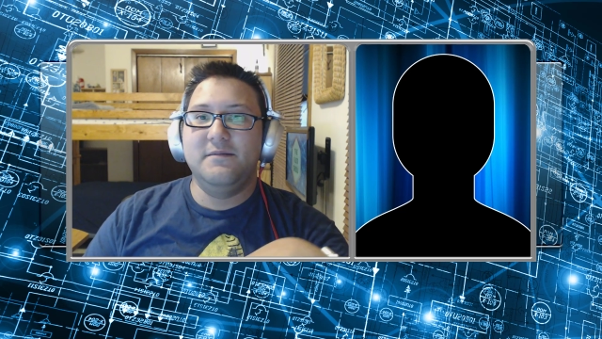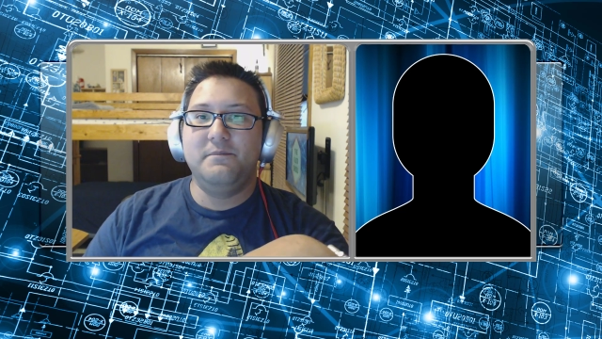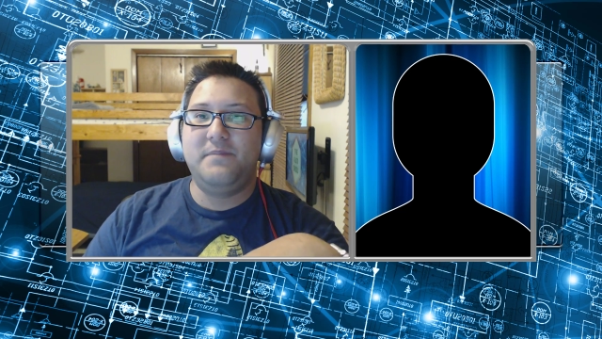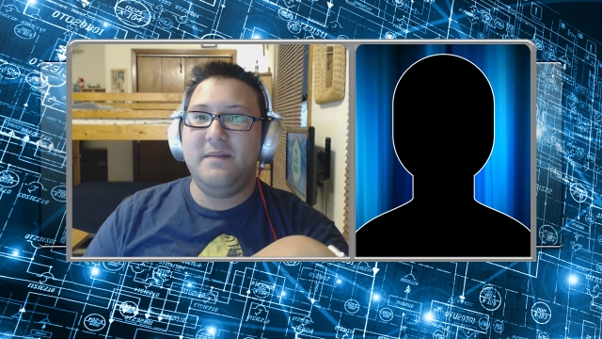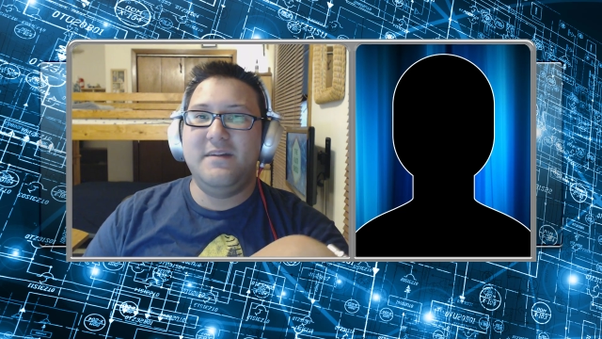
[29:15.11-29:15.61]

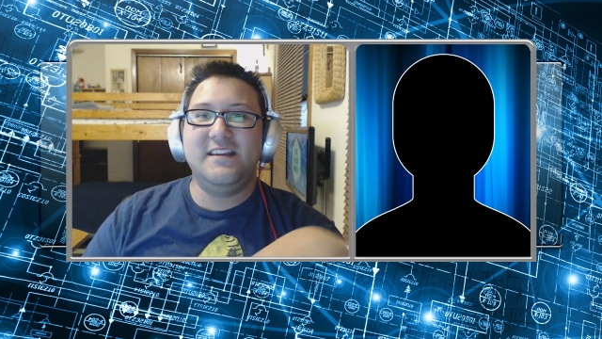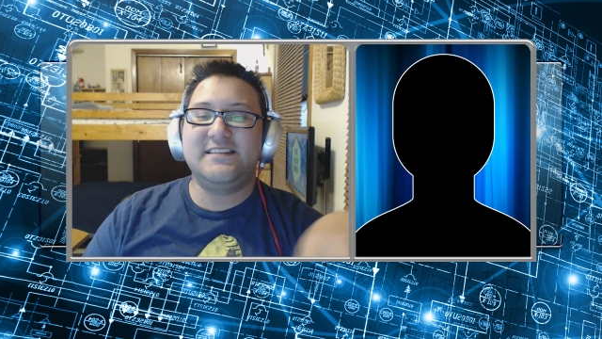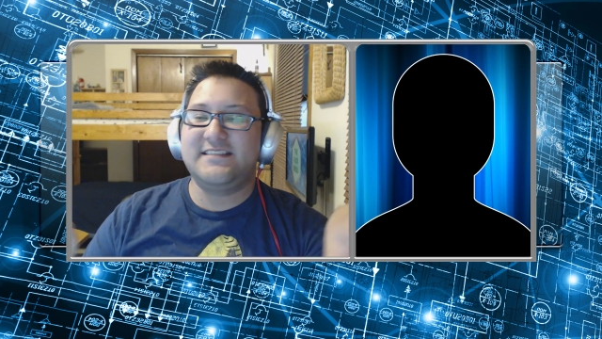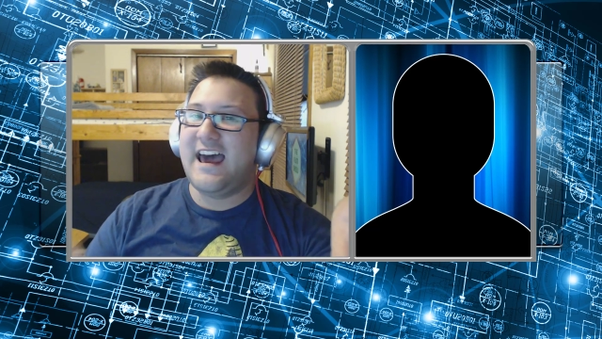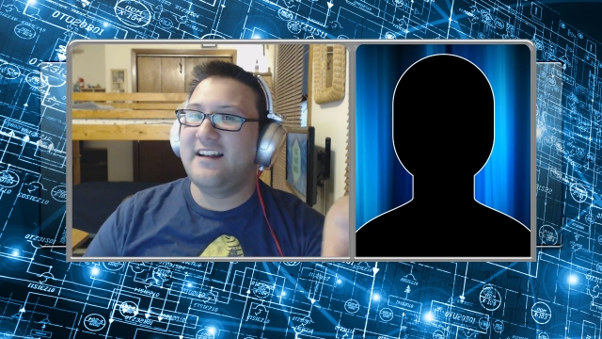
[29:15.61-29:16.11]
beaming
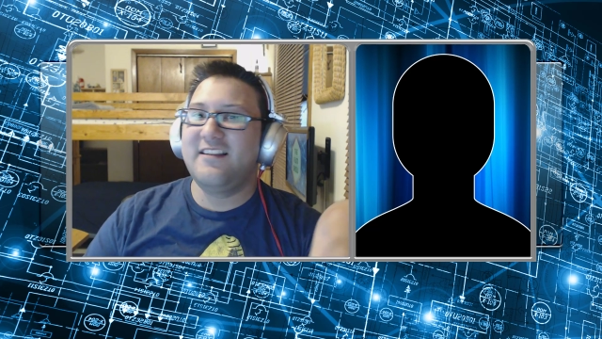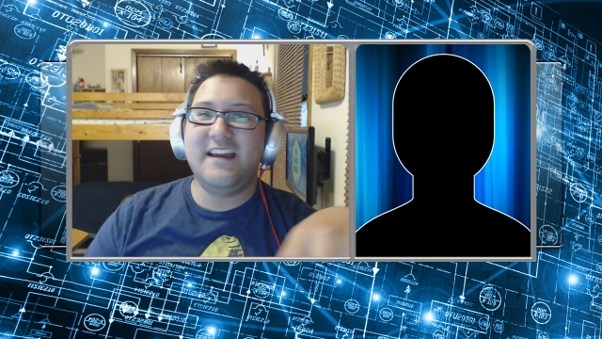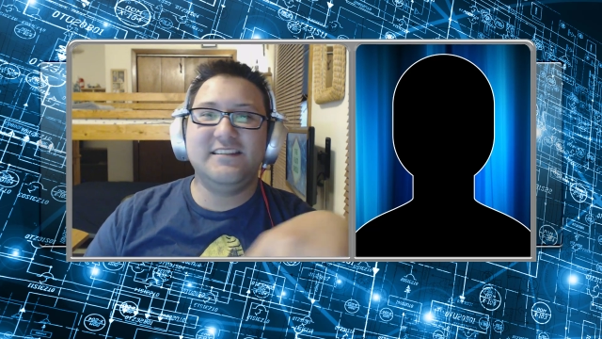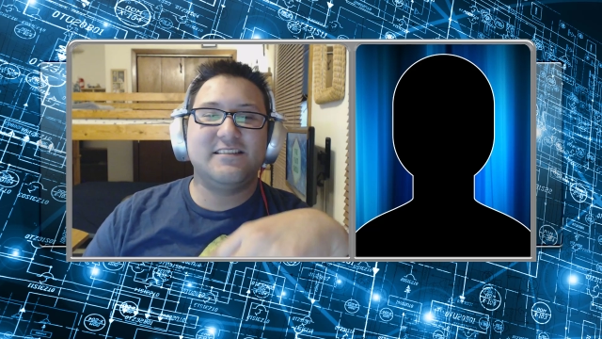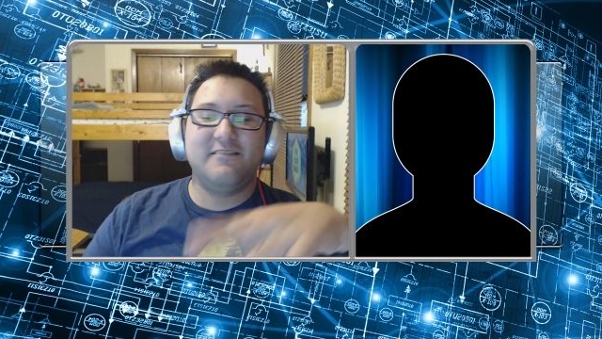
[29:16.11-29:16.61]

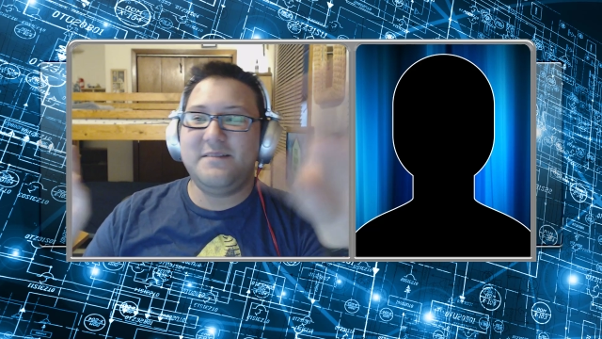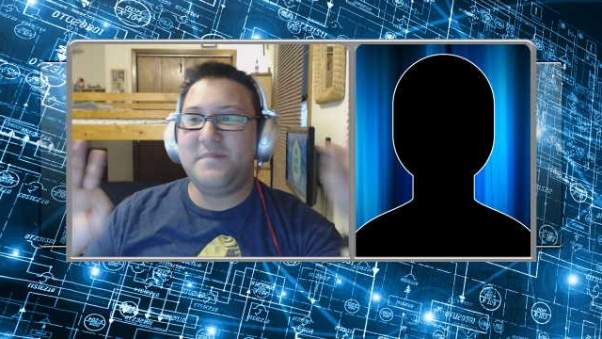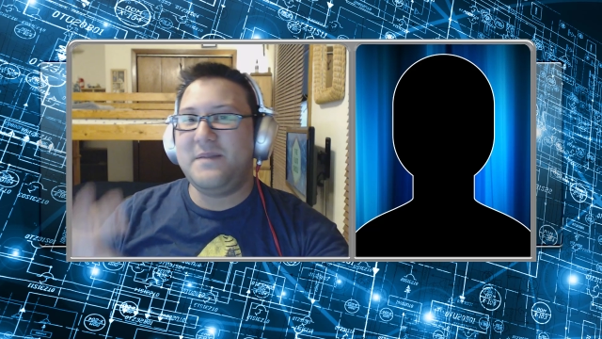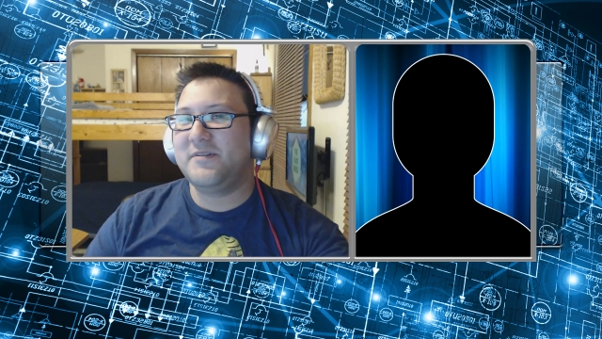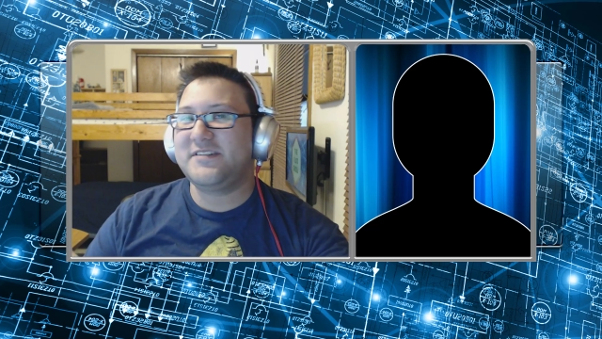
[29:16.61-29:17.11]
satellites to, like,
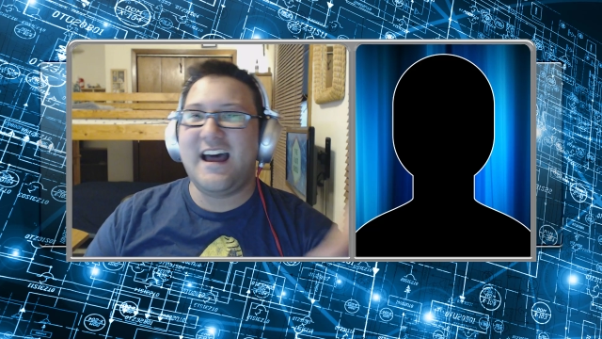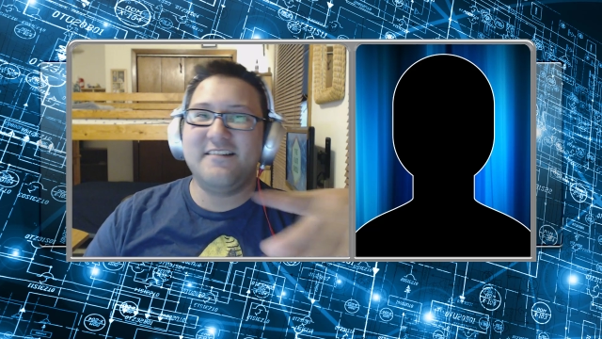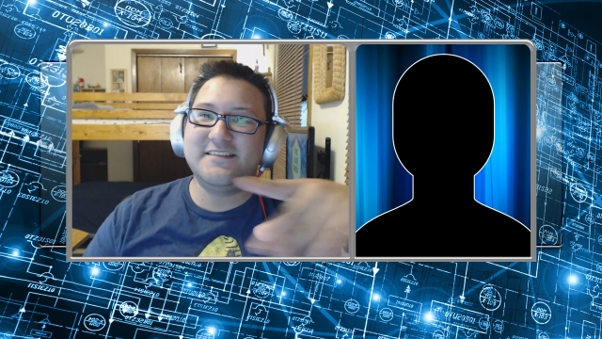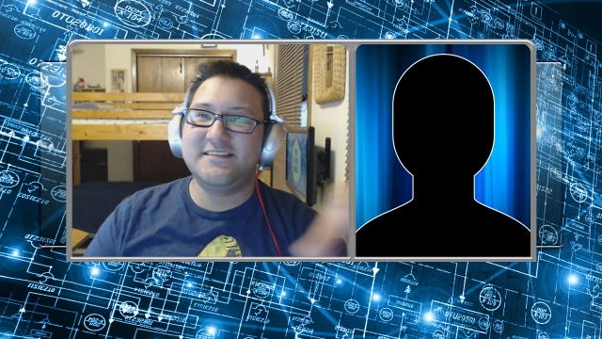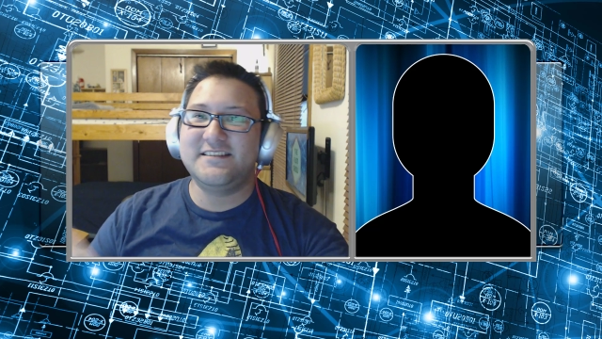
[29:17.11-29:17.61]
people's
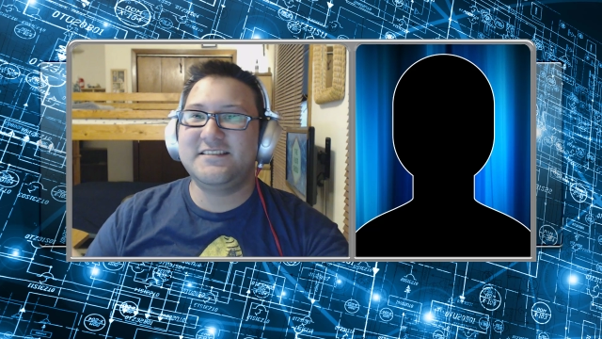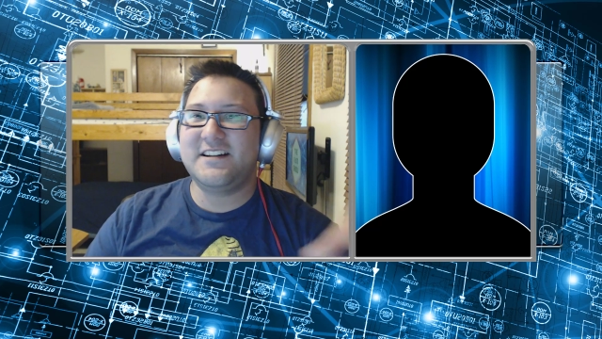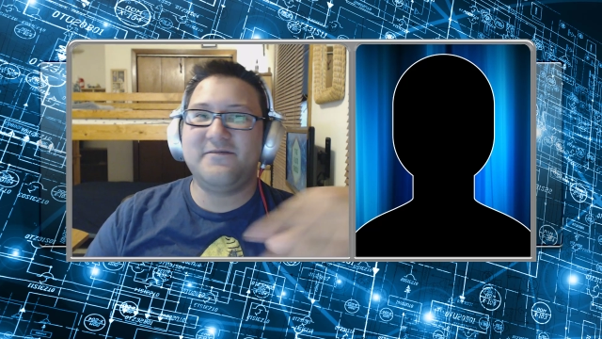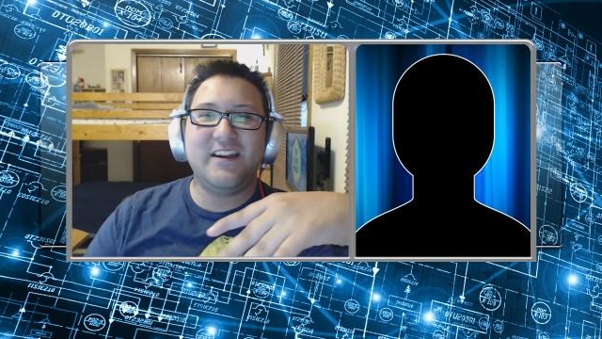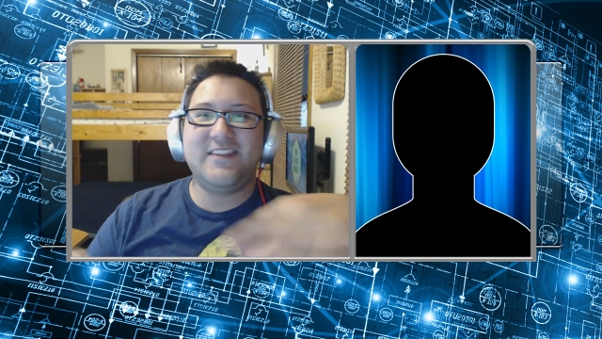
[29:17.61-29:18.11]
houses and
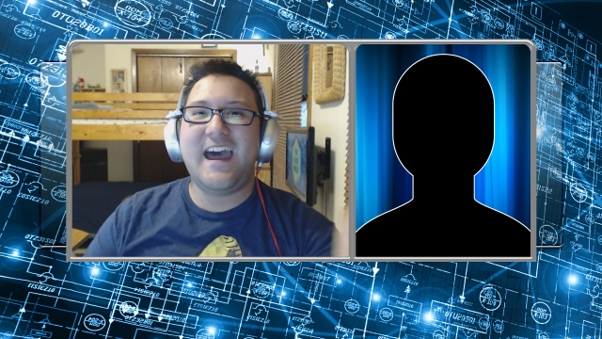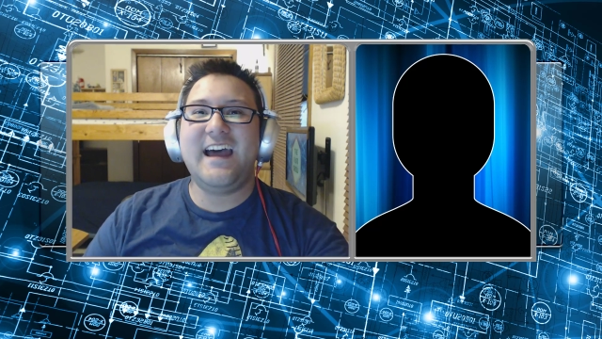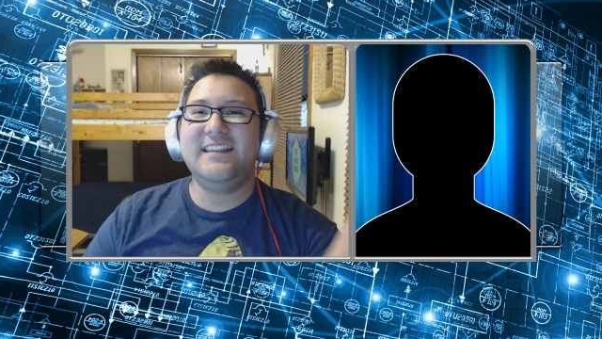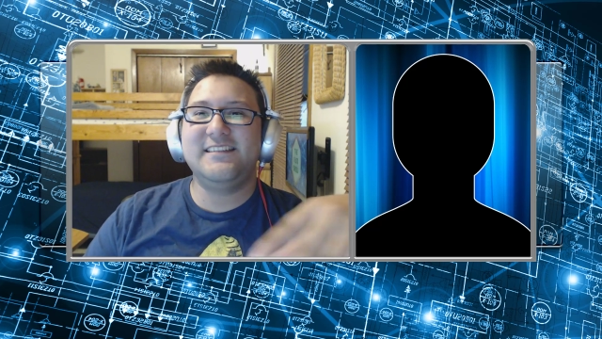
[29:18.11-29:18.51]
stuff like that.